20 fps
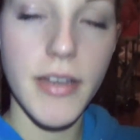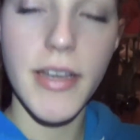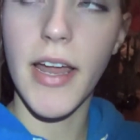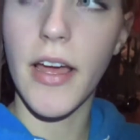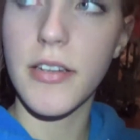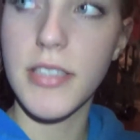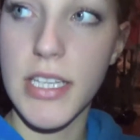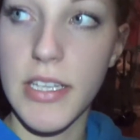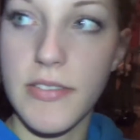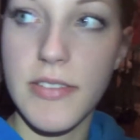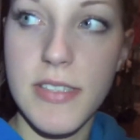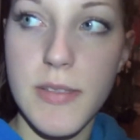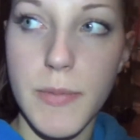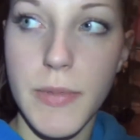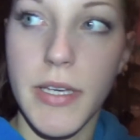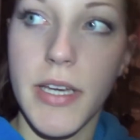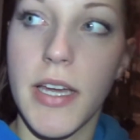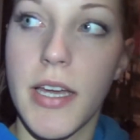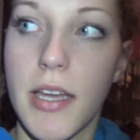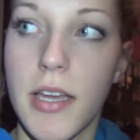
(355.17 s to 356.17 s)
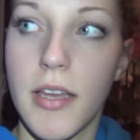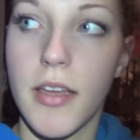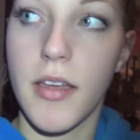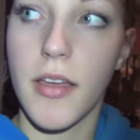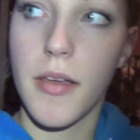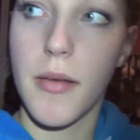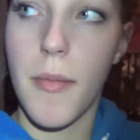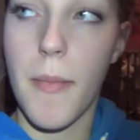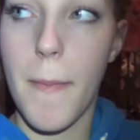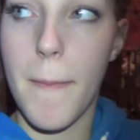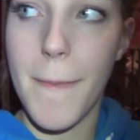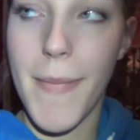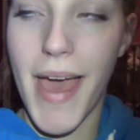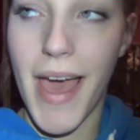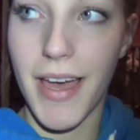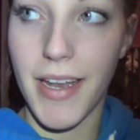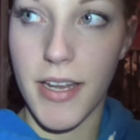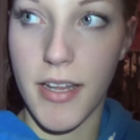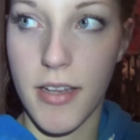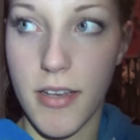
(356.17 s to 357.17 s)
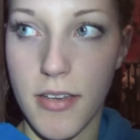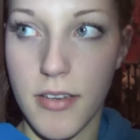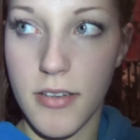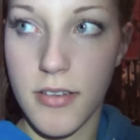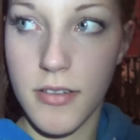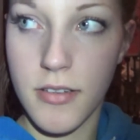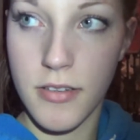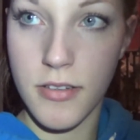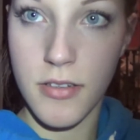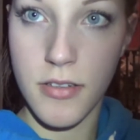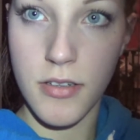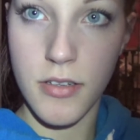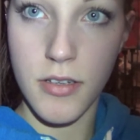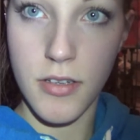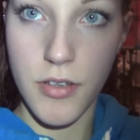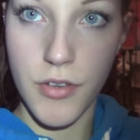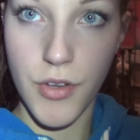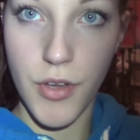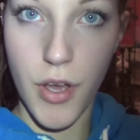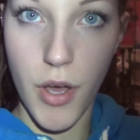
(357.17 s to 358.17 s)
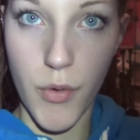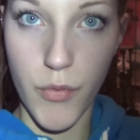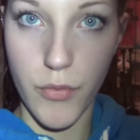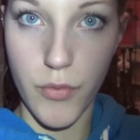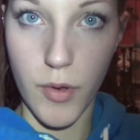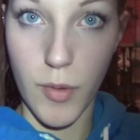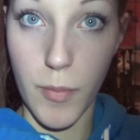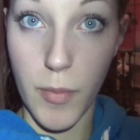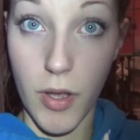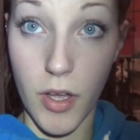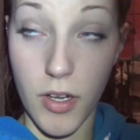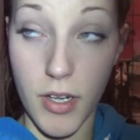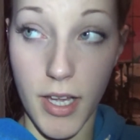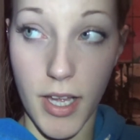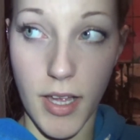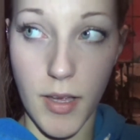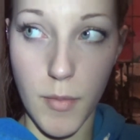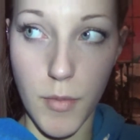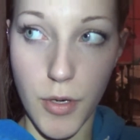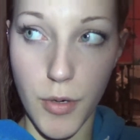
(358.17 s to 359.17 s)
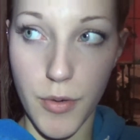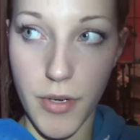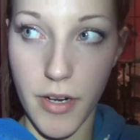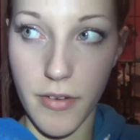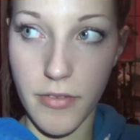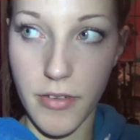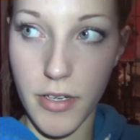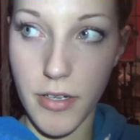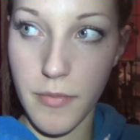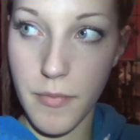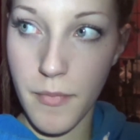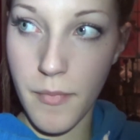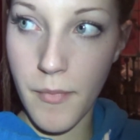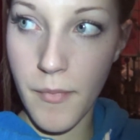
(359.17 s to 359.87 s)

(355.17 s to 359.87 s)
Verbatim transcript: now David's playing Madden football game or whatever.